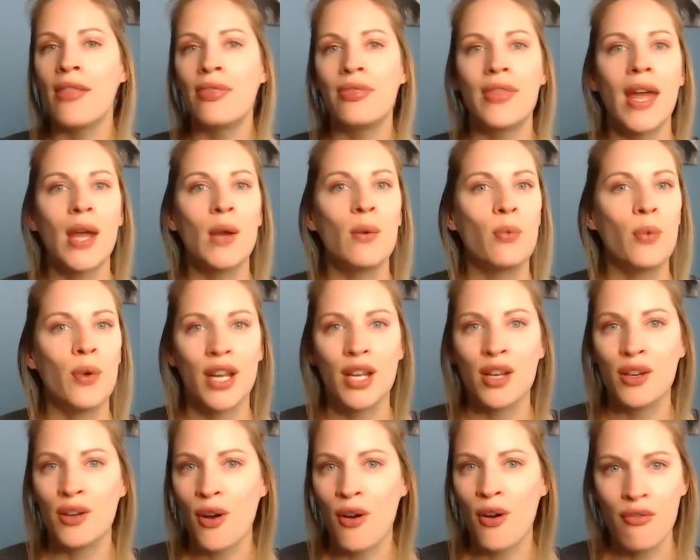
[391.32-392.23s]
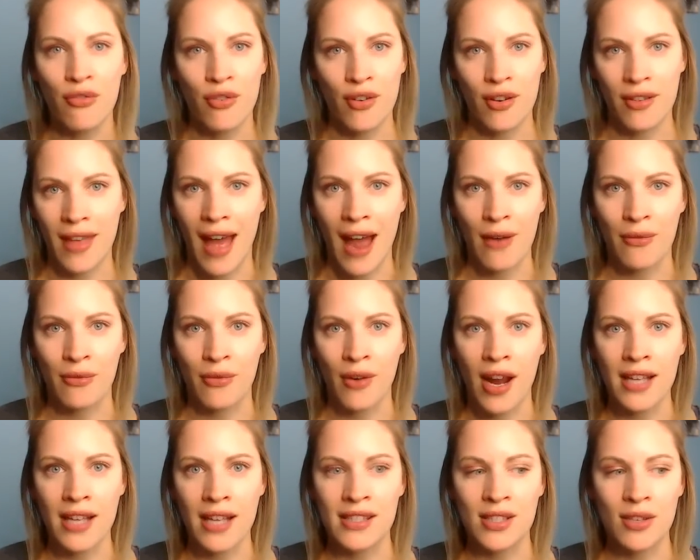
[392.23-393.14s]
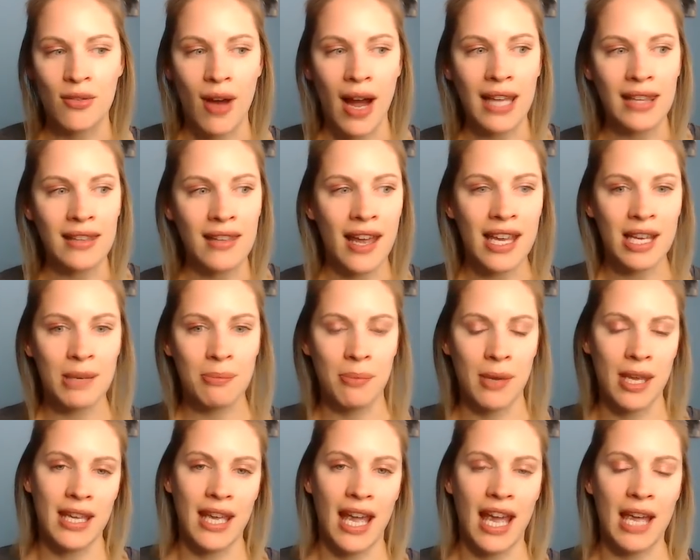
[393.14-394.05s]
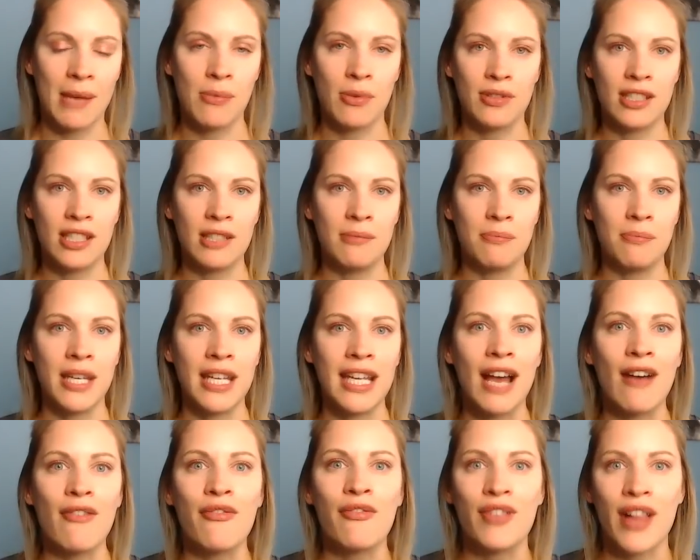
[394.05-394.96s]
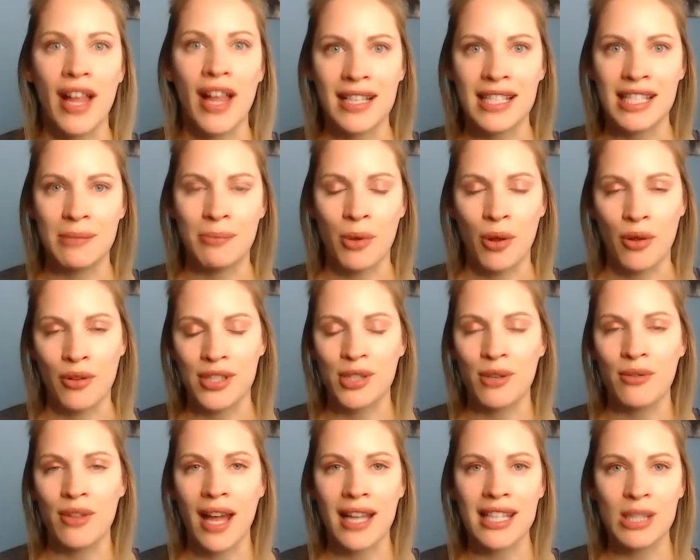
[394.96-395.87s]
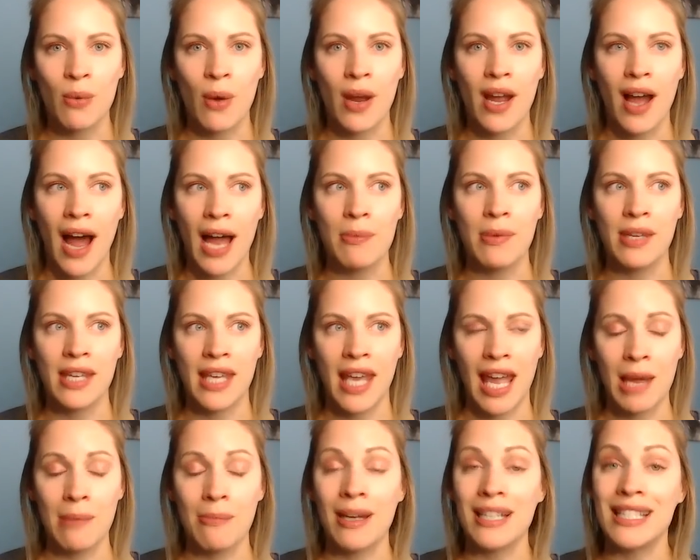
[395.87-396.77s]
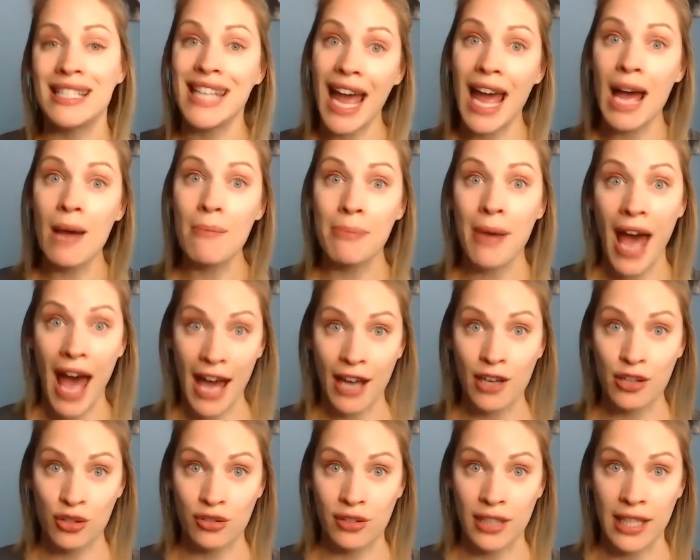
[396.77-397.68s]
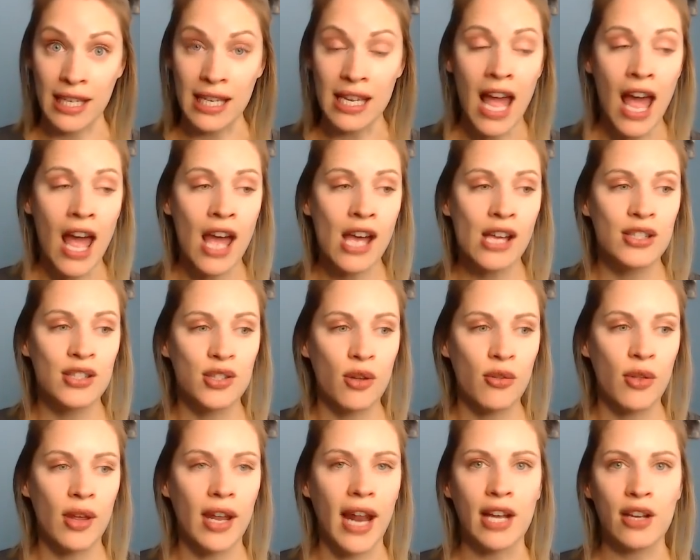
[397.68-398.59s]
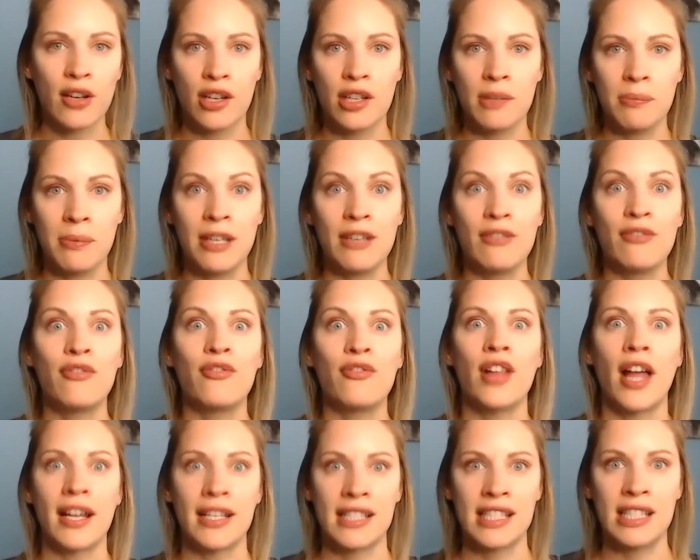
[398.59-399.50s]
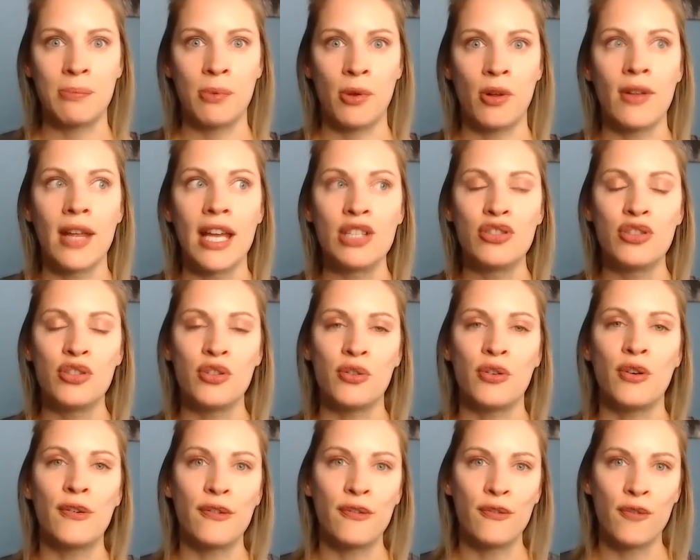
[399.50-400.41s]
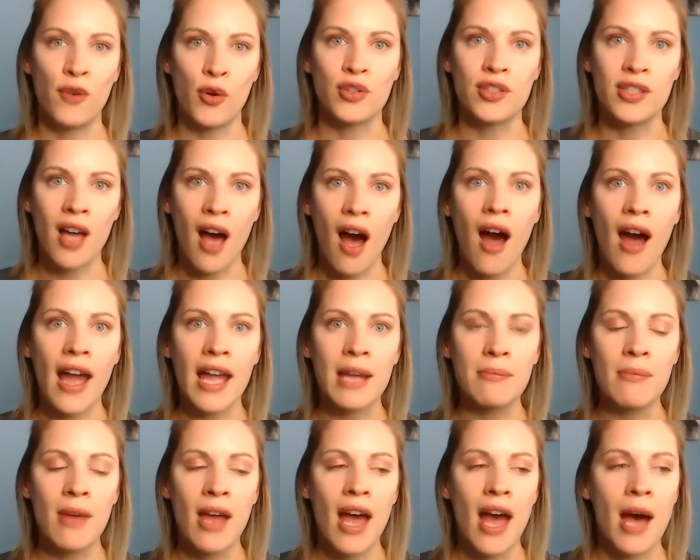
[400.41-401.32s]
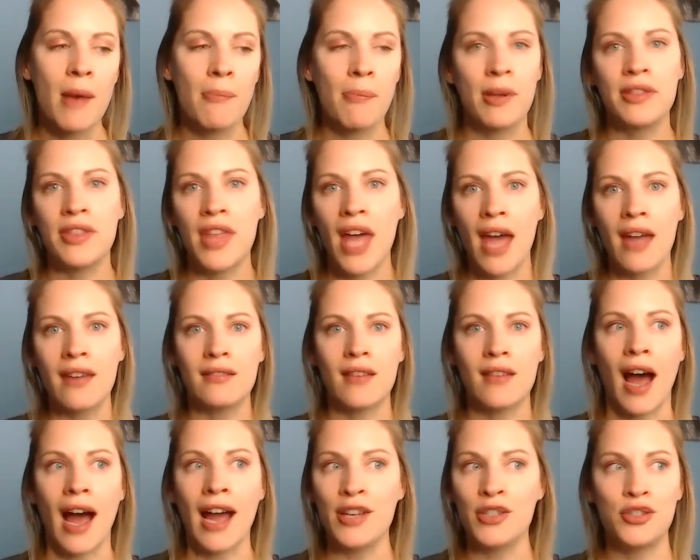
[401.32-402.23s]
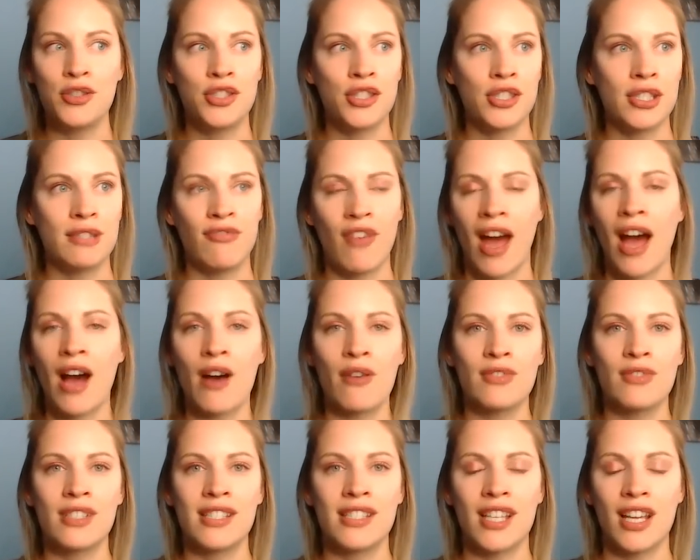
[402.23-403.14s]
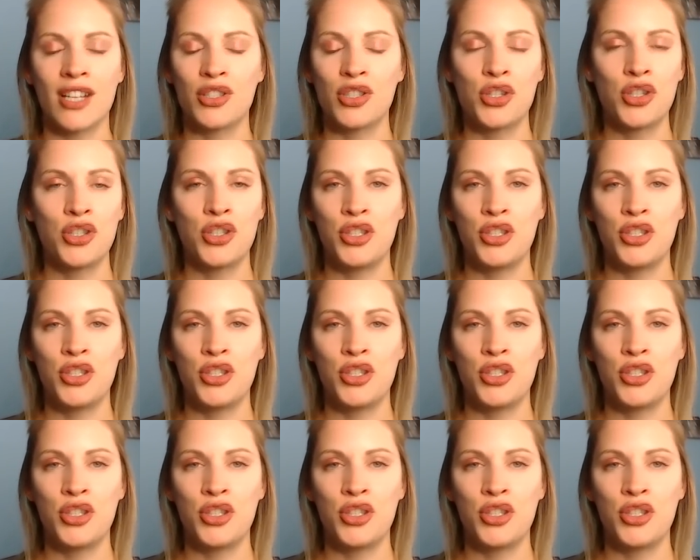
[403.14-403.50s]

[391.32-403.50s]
they wouldn't go for that, right? So I like being able to be flexible. So that's why I became a temp actually, so that I could be flexible and tutor full time. But then I just found such